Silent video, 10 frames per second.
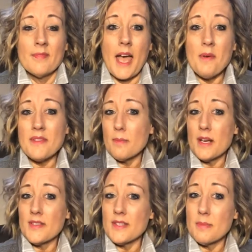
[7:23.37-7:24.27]
I was
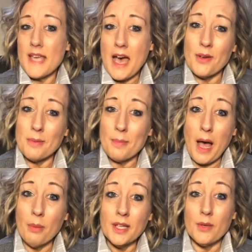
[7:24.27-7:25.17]
embarrassed to be out in
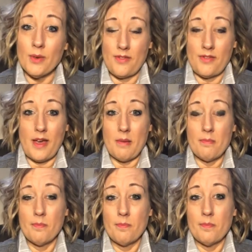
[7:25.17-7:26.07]
public with them
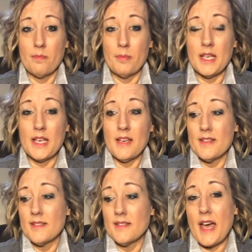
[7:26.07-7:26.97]

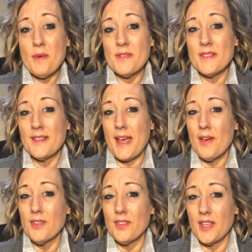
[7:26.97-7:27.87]
because I was
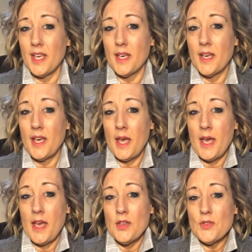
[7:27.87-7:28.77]
unhealthy.
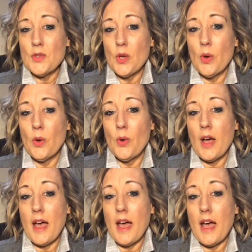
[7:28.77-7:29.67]
So
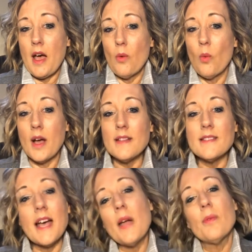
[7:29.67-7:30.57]
once
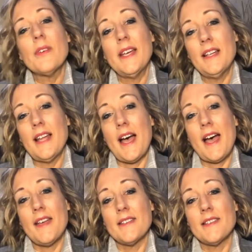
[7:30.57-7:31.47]
I
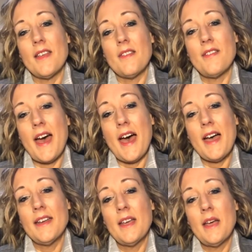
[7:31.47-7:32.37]
realized
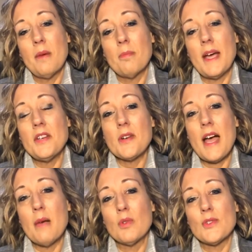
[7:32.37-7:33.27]
that my
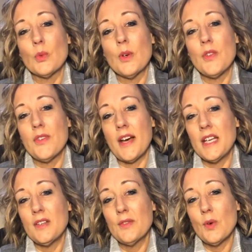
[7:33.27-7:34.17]
tribe was worth
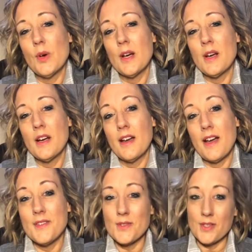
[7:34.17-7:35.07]
fighting for,
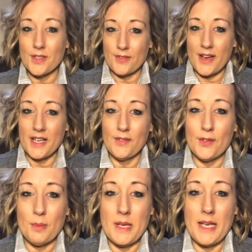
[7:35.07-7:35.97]
I started fighting for
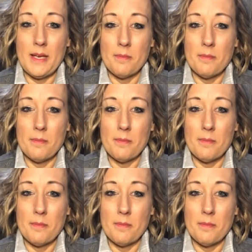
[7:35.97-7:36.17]
me.